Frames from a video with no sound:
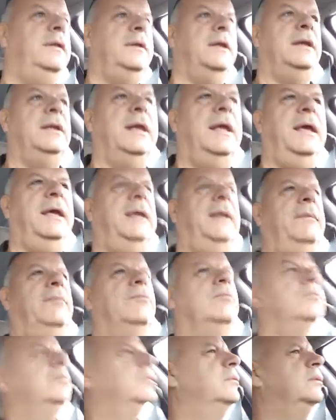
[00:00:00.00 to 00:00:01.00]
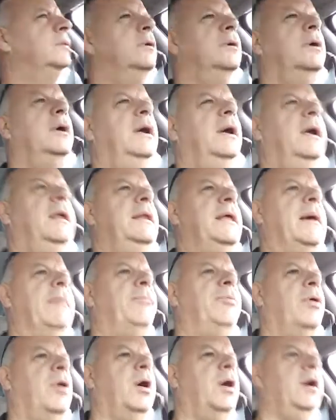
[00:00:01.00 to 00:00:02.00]
the name and
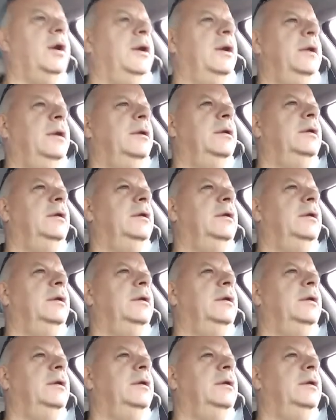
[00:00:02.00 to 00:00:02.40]
that part.